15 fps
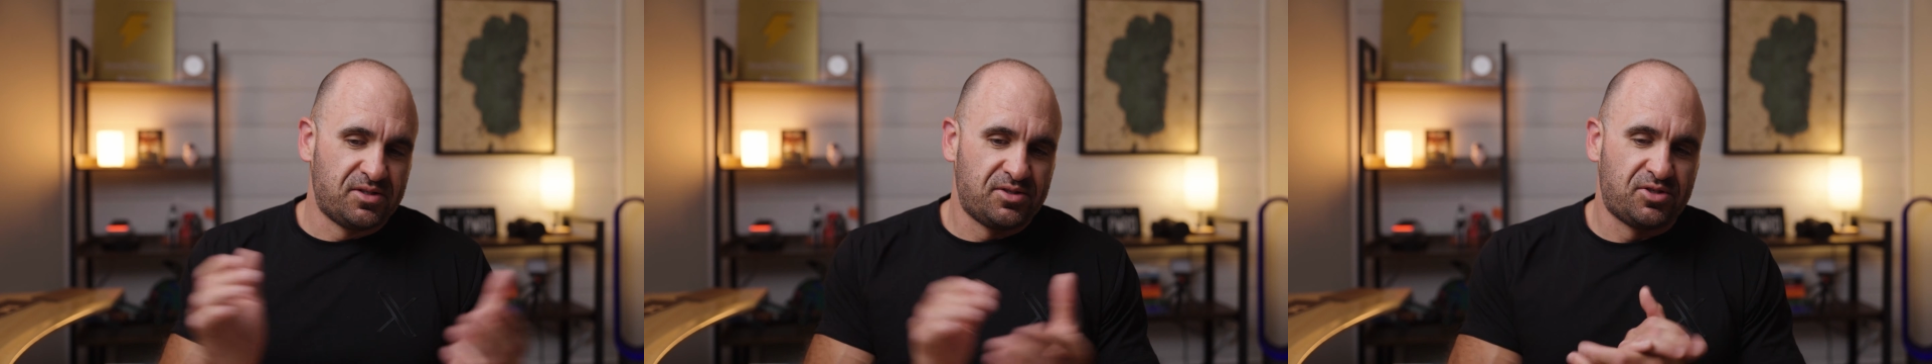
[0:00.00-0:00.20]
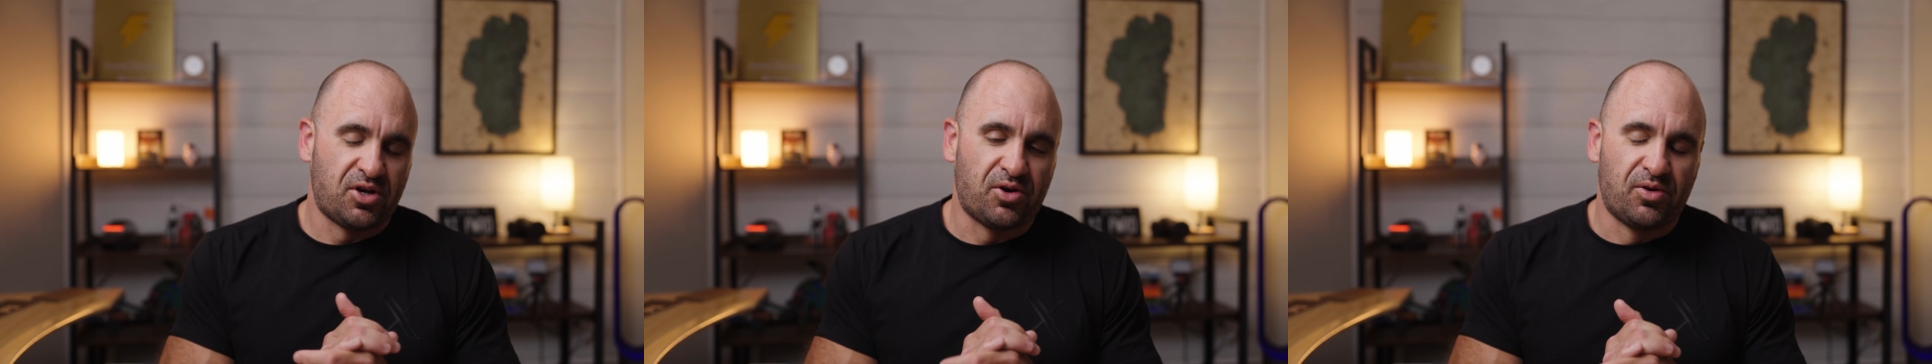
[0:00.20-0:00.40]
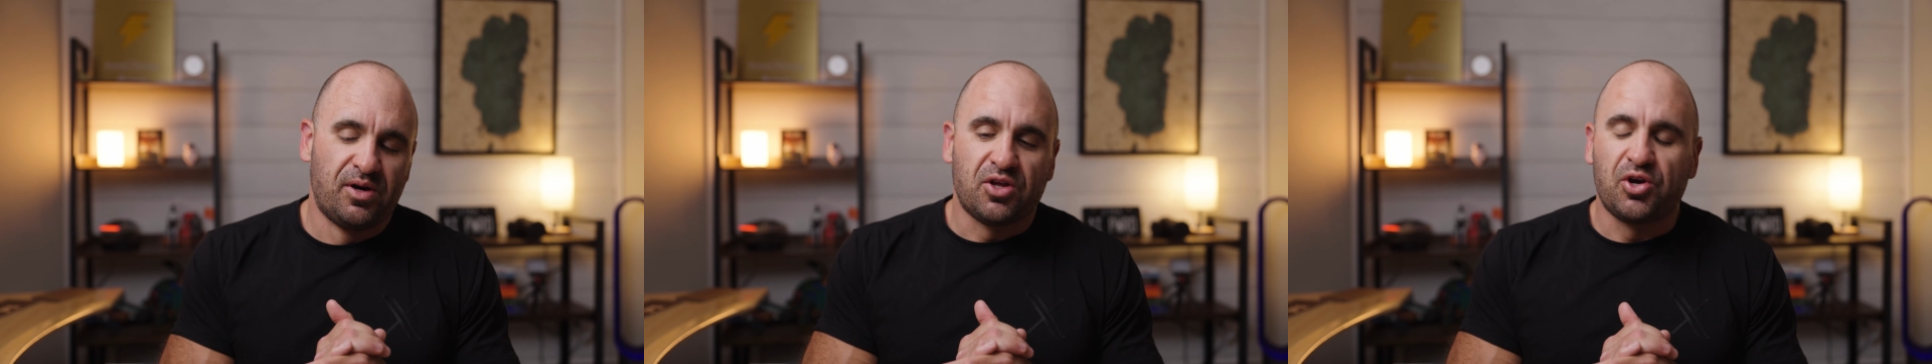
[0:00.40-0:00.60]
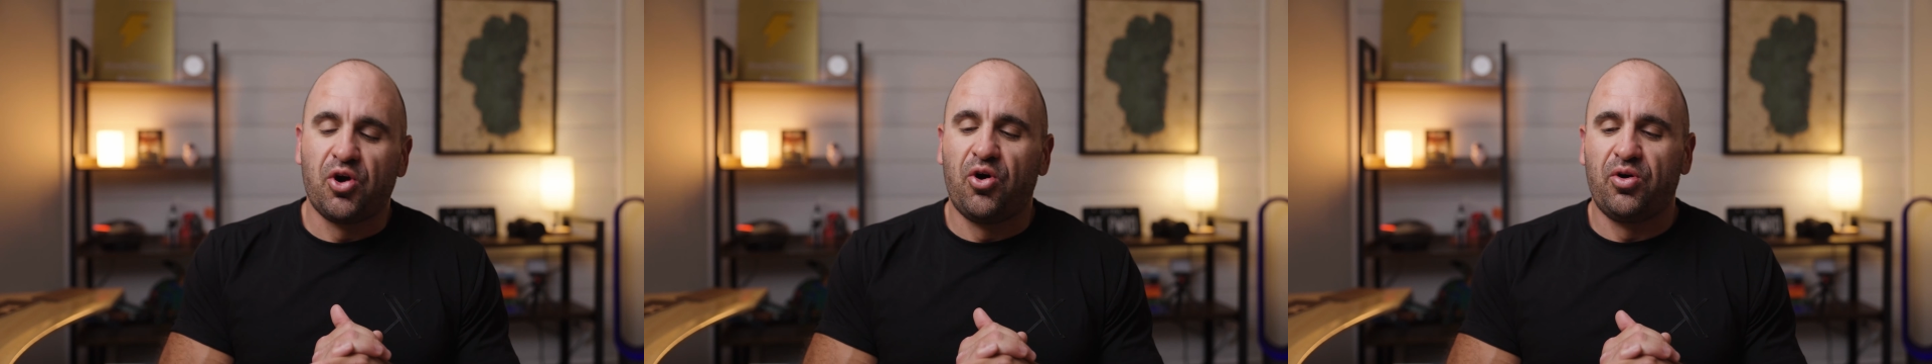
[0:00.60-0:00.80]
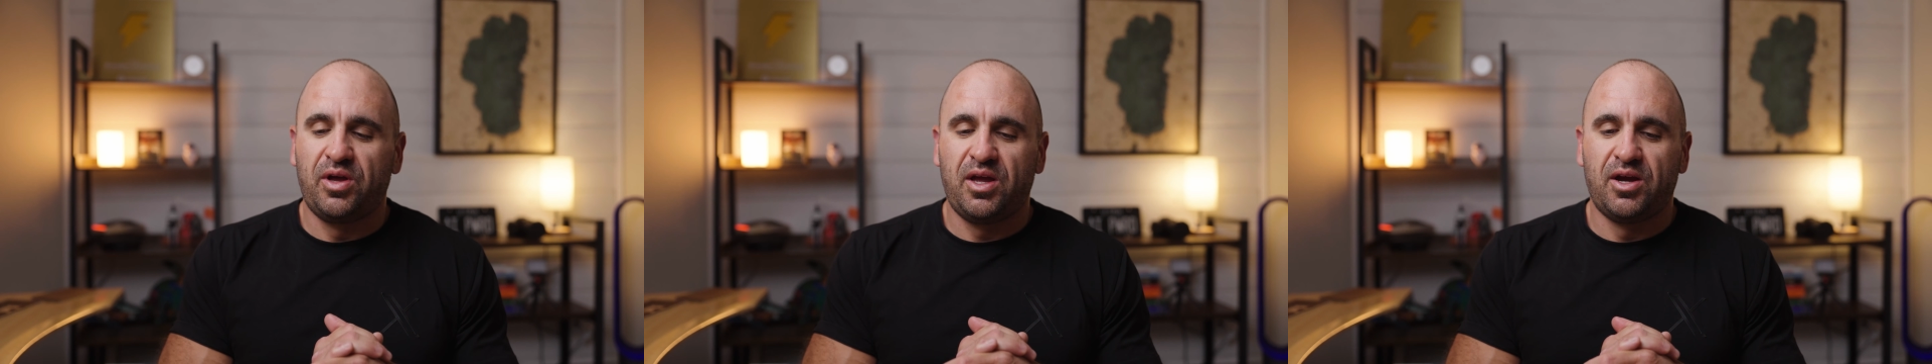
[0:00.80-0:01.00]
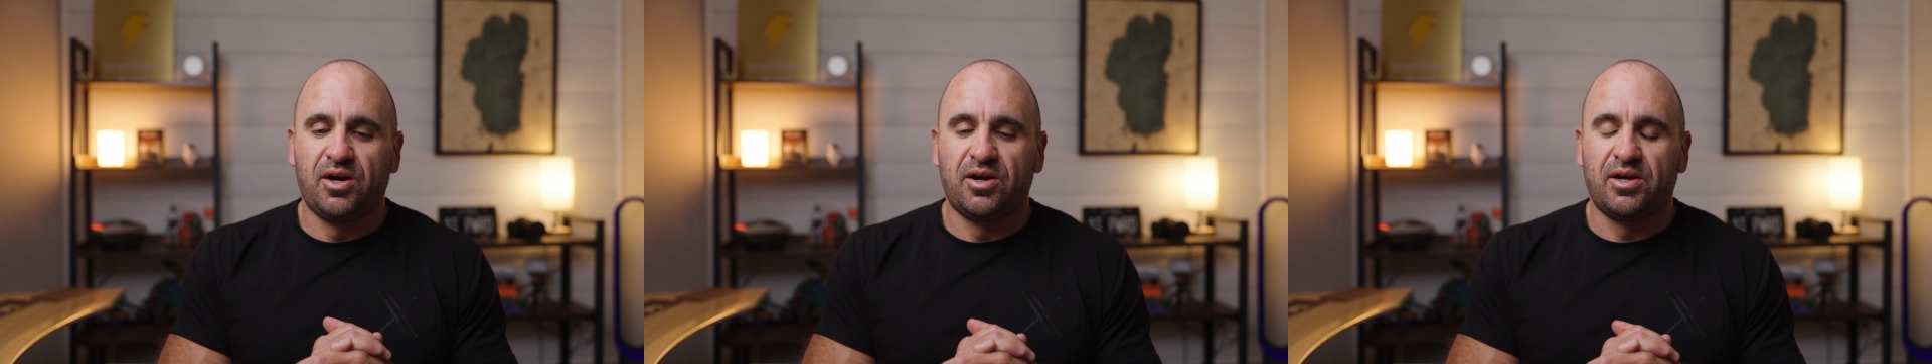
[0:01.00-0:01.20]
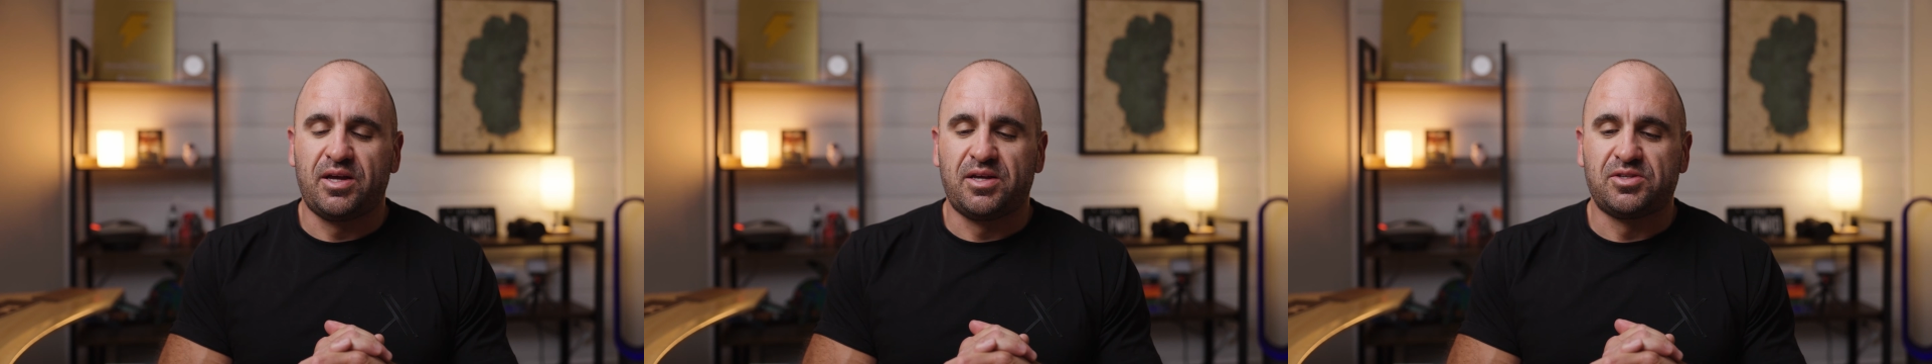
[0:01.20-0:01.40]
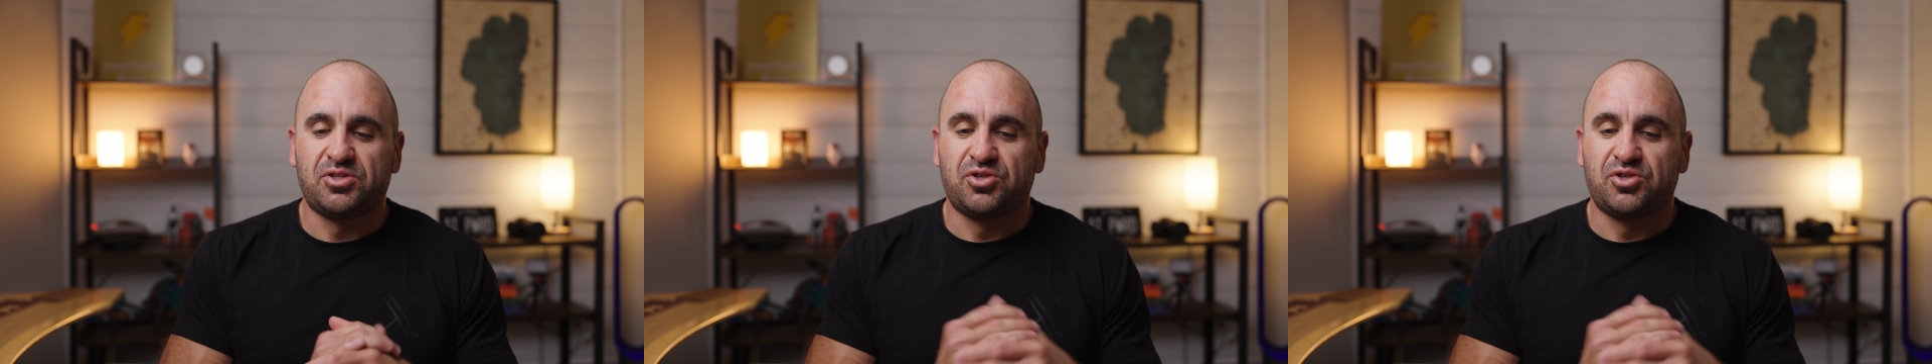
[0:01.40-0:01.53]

So the goal here is